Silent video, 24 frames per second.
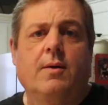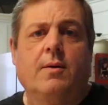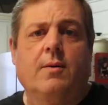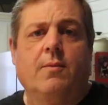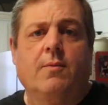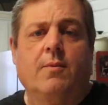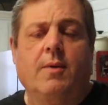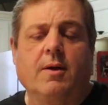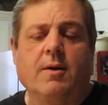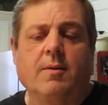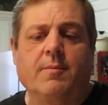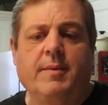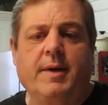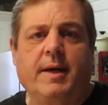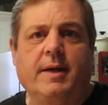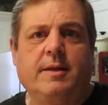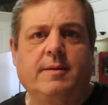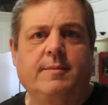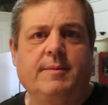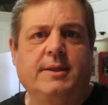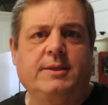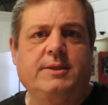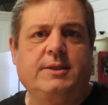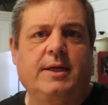Welcome back
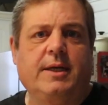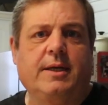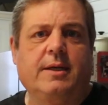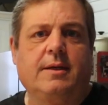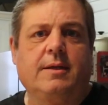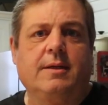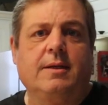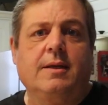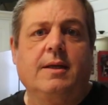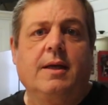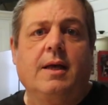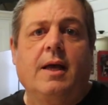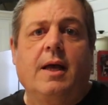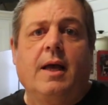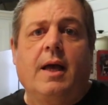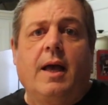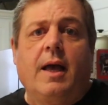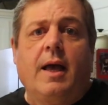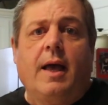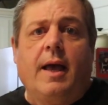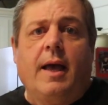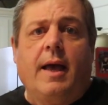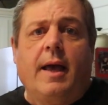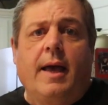to my channel.
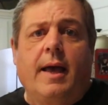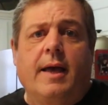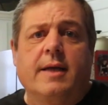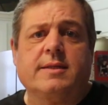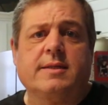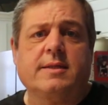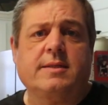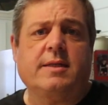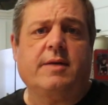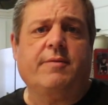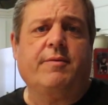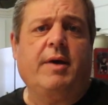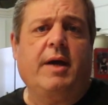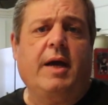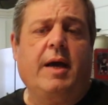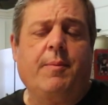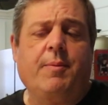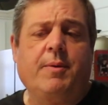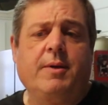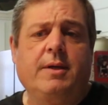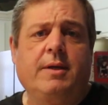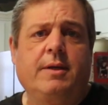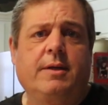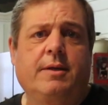Has this ever
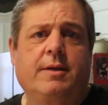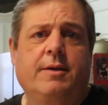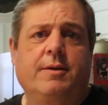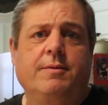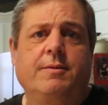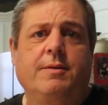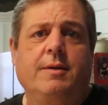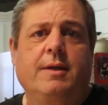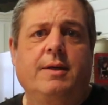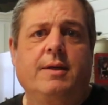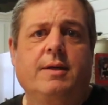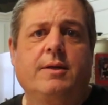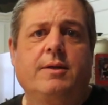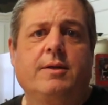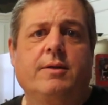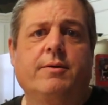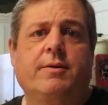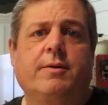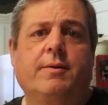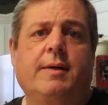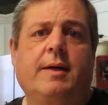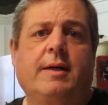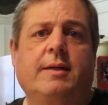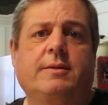happened to you?
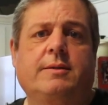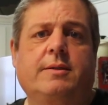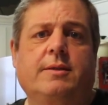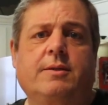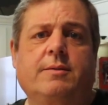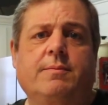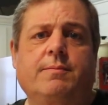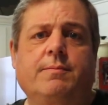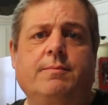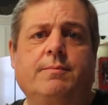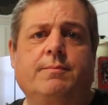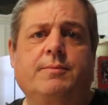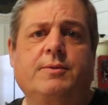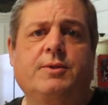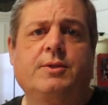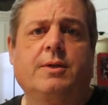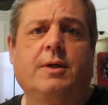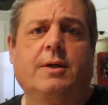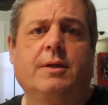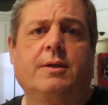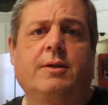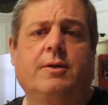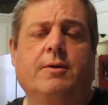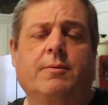You go out to
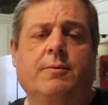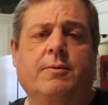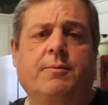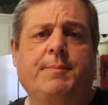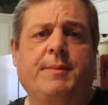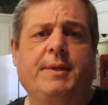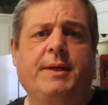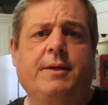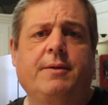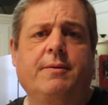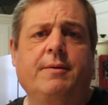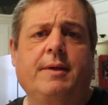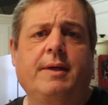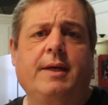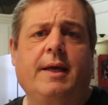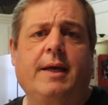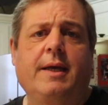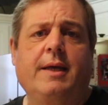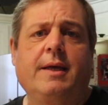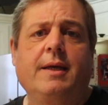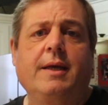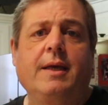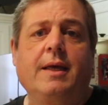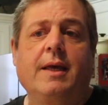start your big green
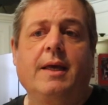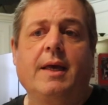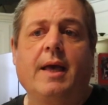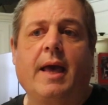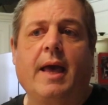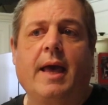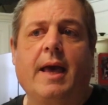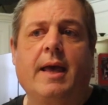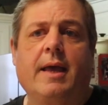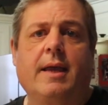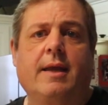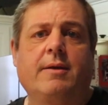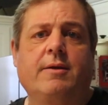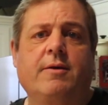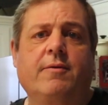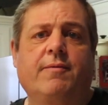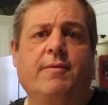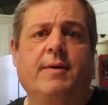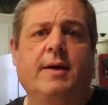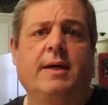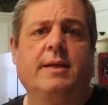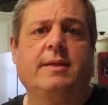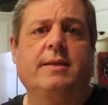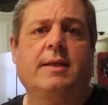egg and you
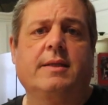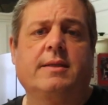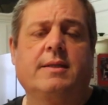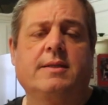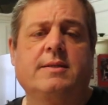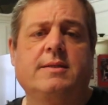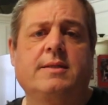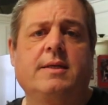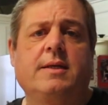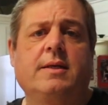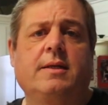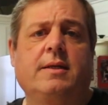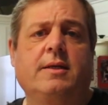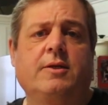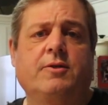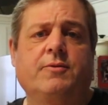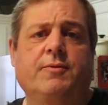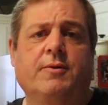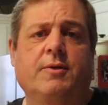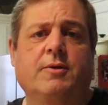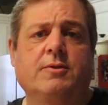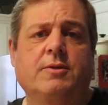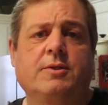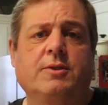find that the seal has
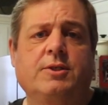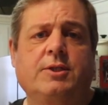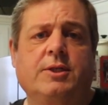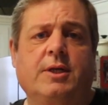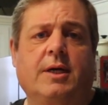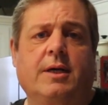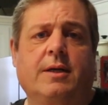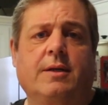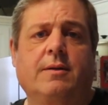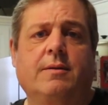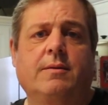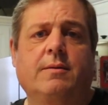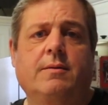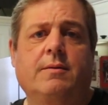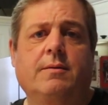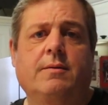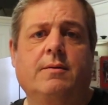frozen shut.